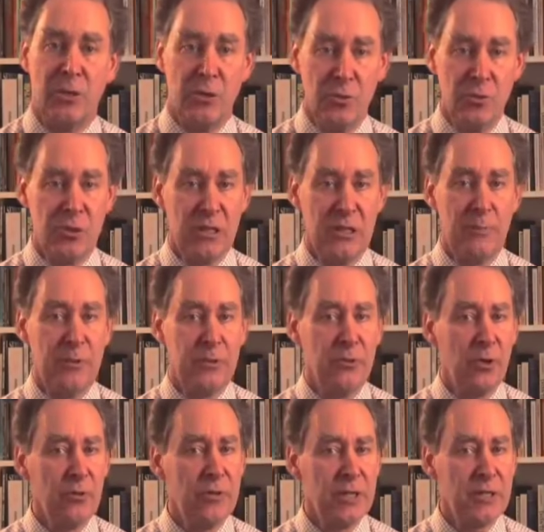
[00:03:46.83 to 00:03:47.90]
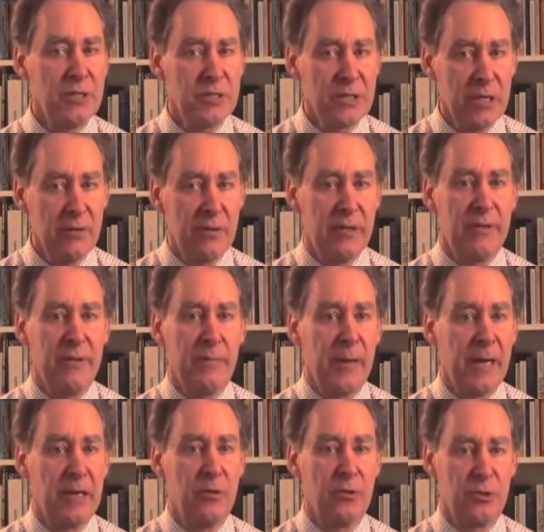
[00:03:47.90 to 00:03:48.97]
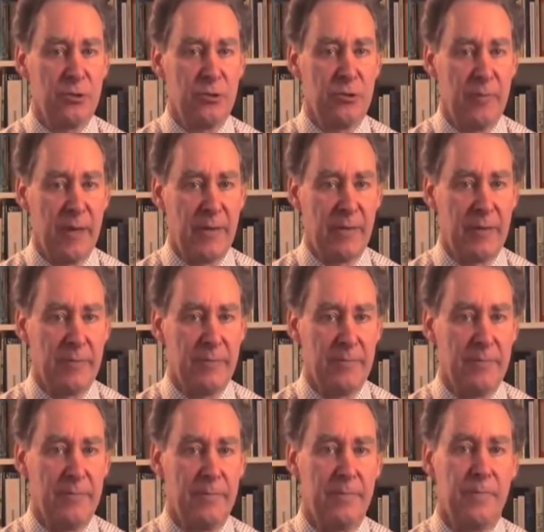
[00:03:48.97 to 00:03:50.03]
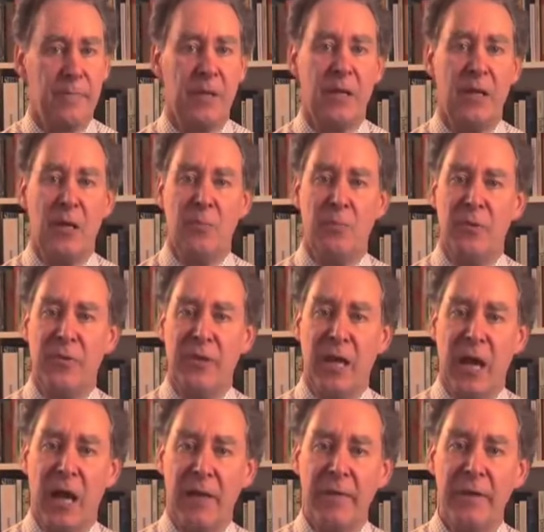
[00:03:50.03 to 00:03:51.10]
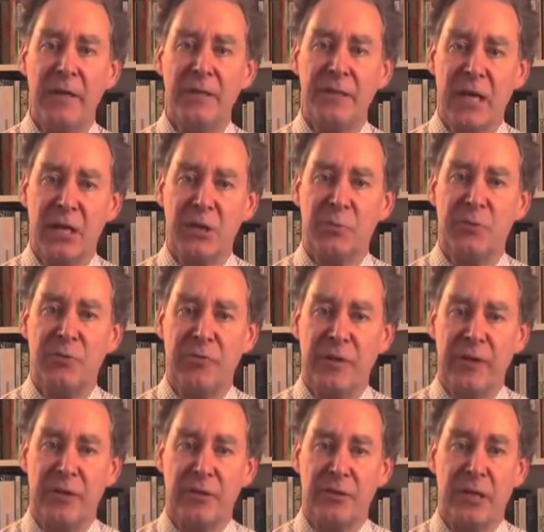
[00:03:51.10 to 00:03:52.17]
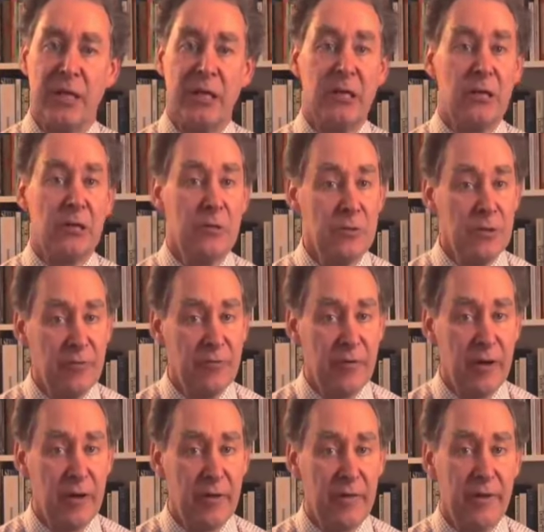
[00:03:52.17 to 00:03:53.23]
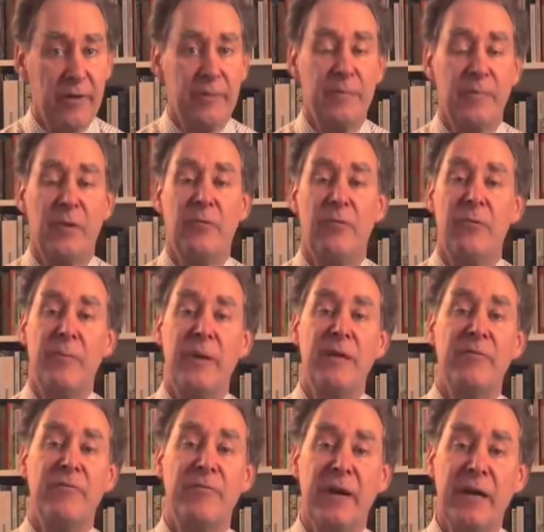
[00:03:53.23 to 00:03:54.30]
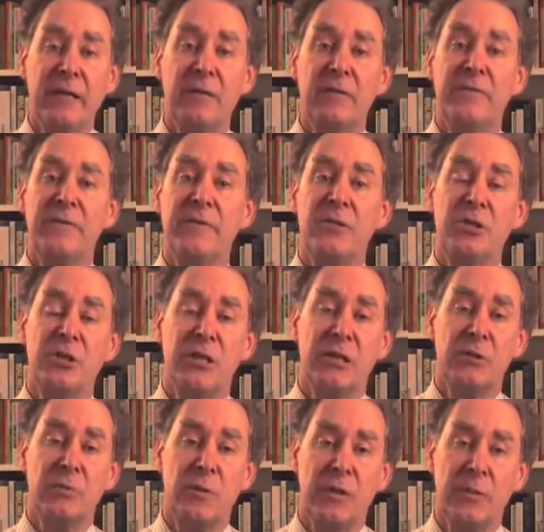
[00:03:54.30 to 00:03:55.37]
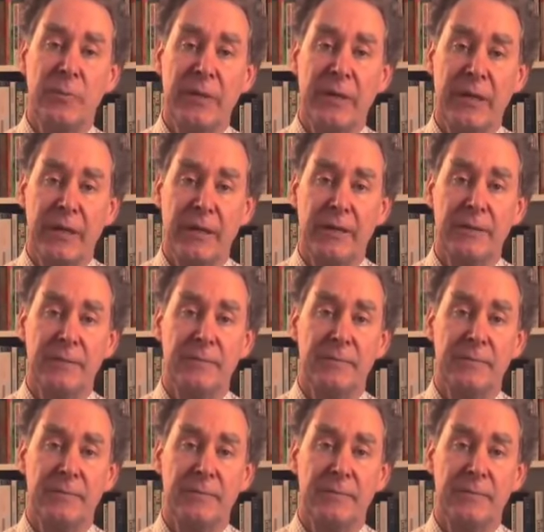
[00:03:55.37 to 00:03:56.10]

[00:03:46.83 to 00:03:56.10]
usually but not necessarily the biological mother. But the other attachment figures, including father, remain vital for the child's well-being.